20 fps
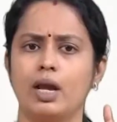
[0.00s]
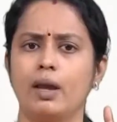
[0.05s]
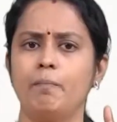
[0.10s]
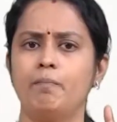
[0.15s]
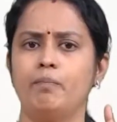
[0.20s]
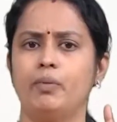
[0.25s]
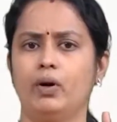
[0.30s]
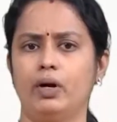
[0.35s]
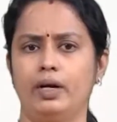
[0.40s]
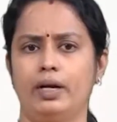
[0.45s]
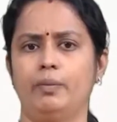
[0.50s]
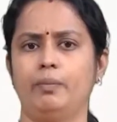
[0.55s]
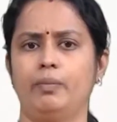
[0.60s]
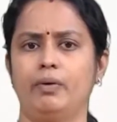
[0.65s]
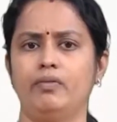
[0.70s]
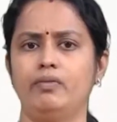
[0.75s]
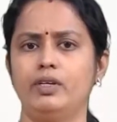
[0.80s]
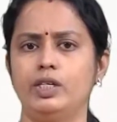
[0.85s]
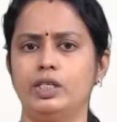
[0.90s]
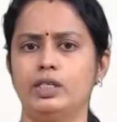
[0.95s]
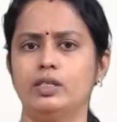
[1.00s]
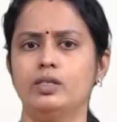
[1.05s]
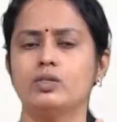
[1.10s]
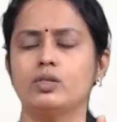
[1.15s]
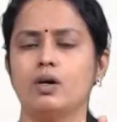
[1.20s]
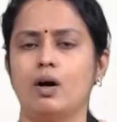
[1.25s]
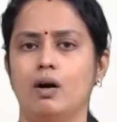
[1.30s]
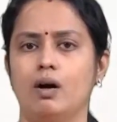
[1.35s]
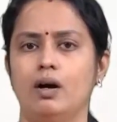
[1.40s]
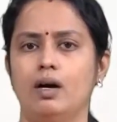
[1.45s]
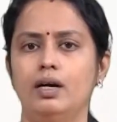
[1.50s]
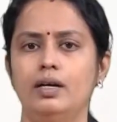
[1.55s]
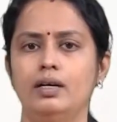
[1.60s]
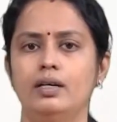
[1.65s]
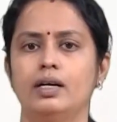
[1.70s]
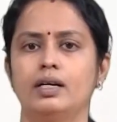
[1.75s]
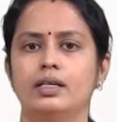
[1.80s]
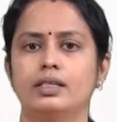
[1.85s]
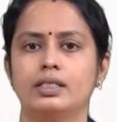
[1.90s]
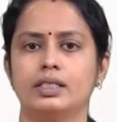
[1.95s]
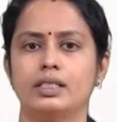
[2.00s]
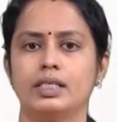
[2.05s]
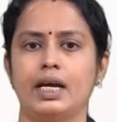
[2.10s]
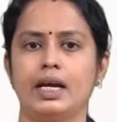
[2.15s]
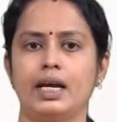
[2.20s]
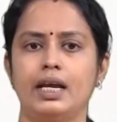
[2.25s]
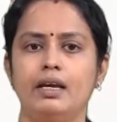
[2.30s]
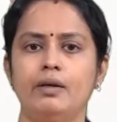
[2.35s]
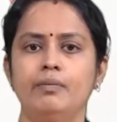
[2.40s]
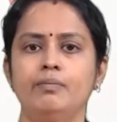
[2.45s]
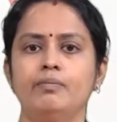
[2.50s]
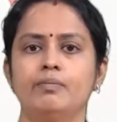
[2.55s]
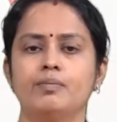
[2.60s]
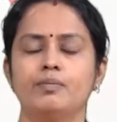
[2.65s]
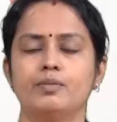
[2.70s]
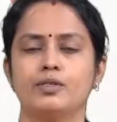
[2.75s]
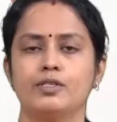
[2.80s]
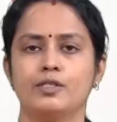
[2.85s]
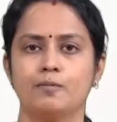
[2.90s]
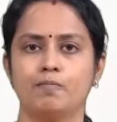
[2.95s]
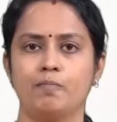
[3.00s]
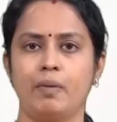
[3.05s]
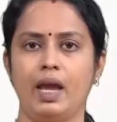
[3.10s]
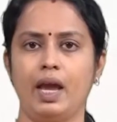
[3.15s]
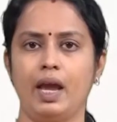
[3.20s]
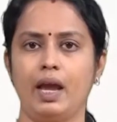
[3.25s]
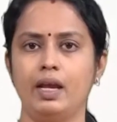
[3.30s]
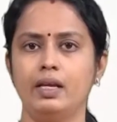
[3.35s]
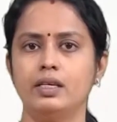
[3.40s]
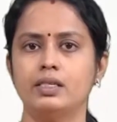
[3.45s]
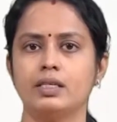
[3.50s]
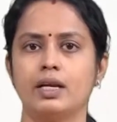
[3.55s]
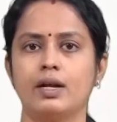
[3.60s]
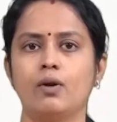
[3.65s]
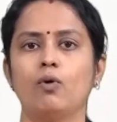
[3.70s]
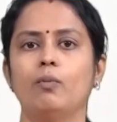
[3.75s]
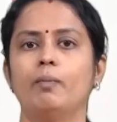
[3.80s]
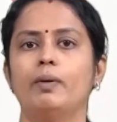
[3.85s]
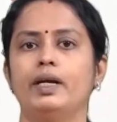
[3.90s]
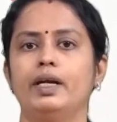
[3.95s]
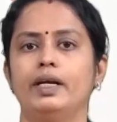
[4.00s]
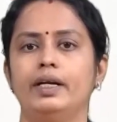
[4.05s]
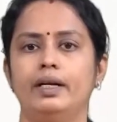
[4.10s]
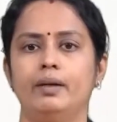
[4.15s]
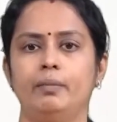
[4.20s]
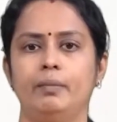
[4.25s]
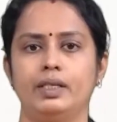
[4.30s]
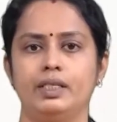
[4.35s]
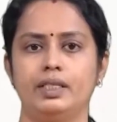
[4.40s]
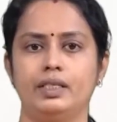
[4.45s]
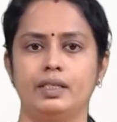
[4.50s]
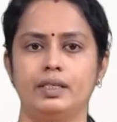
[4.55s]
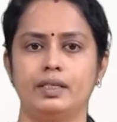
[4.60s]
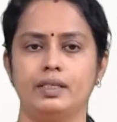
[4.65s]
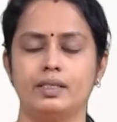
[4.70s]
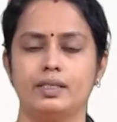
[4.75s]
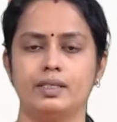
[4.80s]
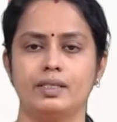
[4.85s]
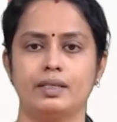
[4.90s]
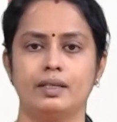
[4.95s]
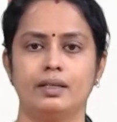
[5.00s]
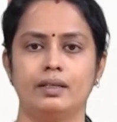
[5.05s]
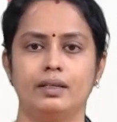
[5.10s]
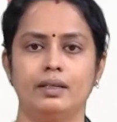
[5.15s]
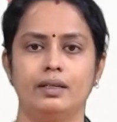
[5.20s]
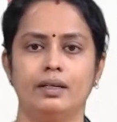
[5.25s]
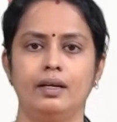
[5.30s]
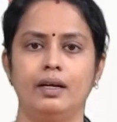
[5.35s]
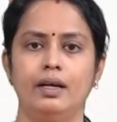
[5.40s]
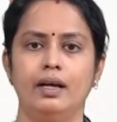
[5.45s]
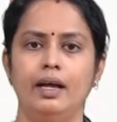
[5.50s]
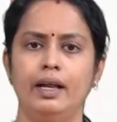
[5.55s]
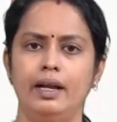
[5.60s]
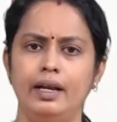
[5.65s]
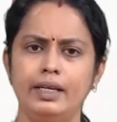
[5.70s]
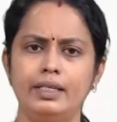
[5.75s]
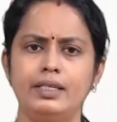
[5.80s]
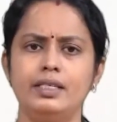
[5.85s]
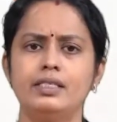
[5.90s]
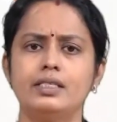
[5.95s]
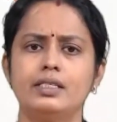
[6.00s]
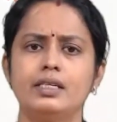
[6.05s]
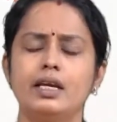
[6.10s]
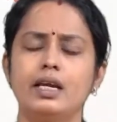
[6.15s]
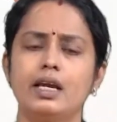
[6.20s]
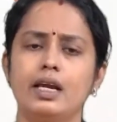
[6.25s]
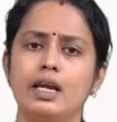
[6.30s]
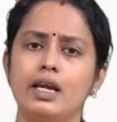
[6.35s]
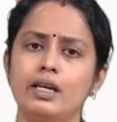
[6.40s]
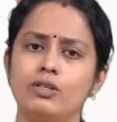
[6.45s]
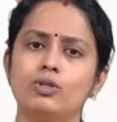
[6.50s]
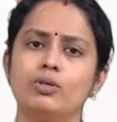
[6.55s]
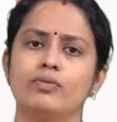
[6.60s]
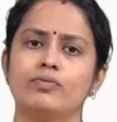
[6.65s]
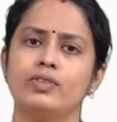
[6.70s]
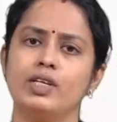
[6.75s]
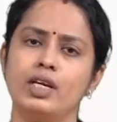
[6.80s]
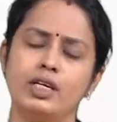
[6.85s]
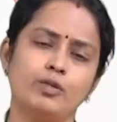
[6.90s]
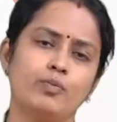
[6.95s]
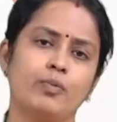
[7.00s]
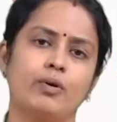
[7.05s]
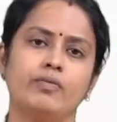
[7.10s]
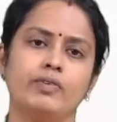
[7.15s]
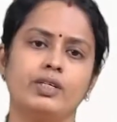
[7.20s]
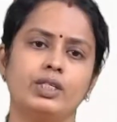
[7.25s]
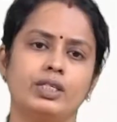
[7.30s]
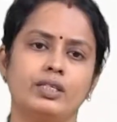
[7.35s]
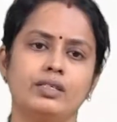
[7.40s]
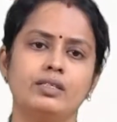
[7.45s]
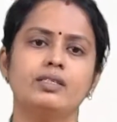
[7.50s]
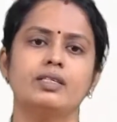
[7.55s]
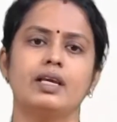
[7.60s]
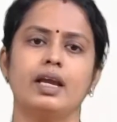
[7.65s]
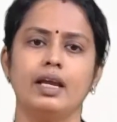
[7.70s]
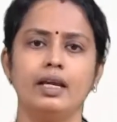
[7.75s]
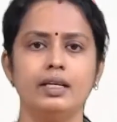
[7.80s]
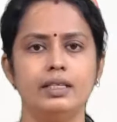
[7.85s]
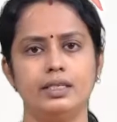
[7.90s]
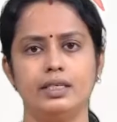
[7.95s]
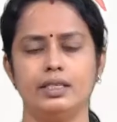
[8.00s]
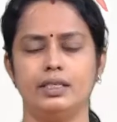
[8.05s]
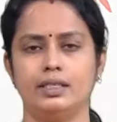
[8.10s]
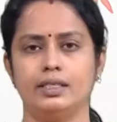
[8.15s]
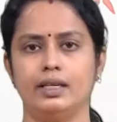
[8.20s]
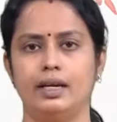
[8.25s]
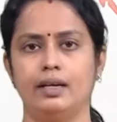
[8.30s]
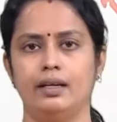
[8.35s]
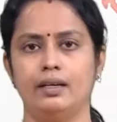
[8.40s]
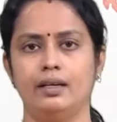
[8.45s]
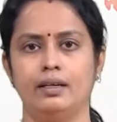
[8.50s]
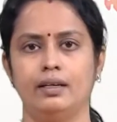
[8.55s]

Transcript: important provisions are time, space, and open-ended materials. Let us see each of these provisions in detail.